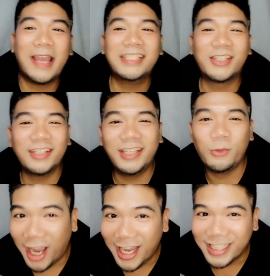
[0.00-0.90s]

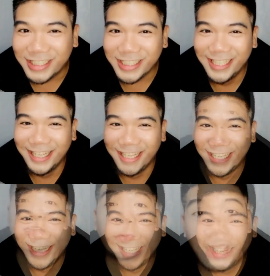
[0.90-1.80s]
Masculine Wash.
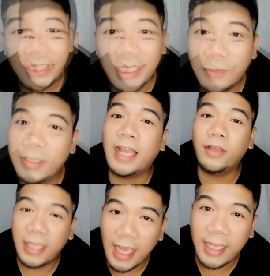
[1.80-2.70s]
Naman
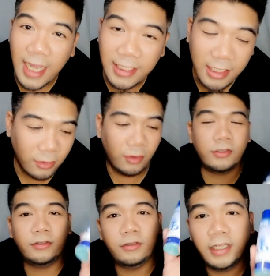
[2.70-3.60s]
tayong hiya-hiya
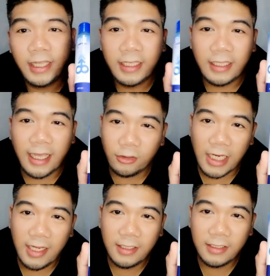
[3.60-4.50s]
dito, so eto
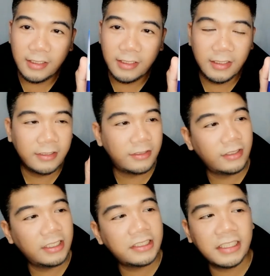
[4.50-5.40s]
siya.
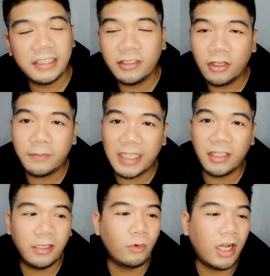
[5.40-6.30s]
So this is the Señor
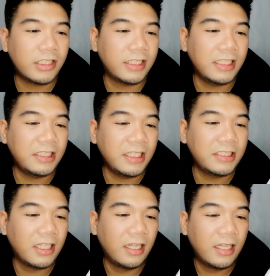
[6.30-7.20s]
Masculine Wash. This
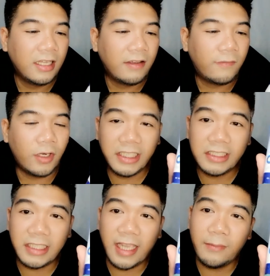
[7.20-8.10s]
is for
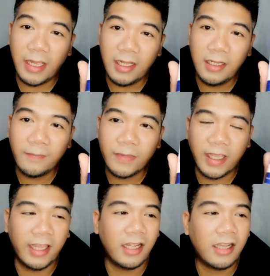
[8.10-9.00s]
sixty milliliters,
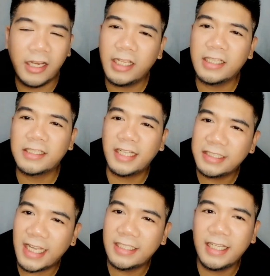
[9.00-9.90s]
and I got it
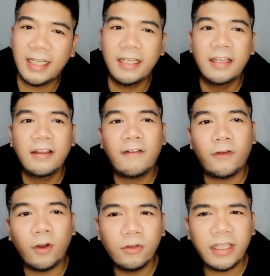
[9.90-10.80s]
sa Lazada
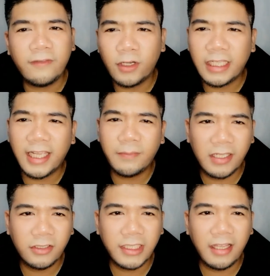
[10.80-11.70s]
for only forty-nine
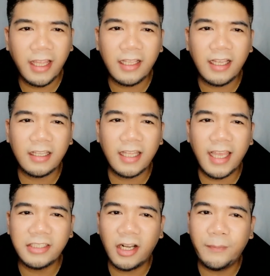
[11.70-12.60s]
pesos. I think
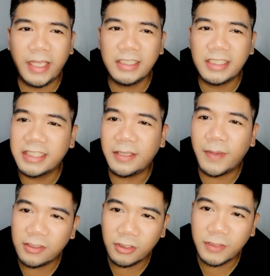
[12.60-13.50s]
the S R P is at
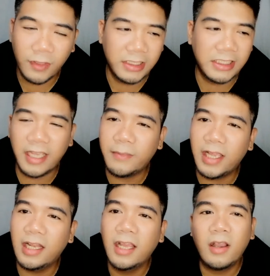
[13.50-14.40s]
sixty pesos for sixty
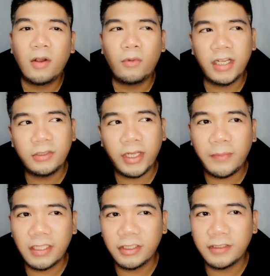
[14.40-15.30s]
milliliters, one hundred
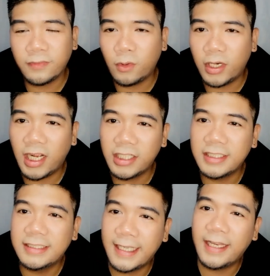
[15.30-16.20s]
twenty pesos for one
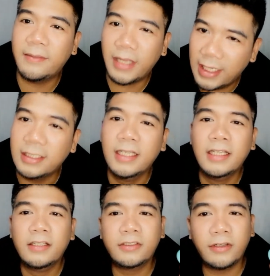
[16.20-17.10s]
hundred ten milliliters.
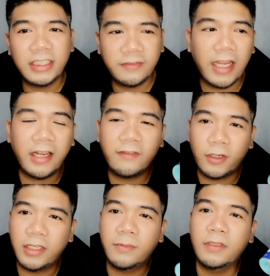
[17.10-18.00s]
So it's very
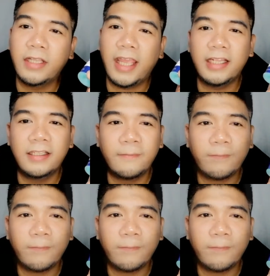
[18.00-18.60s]
affordable, and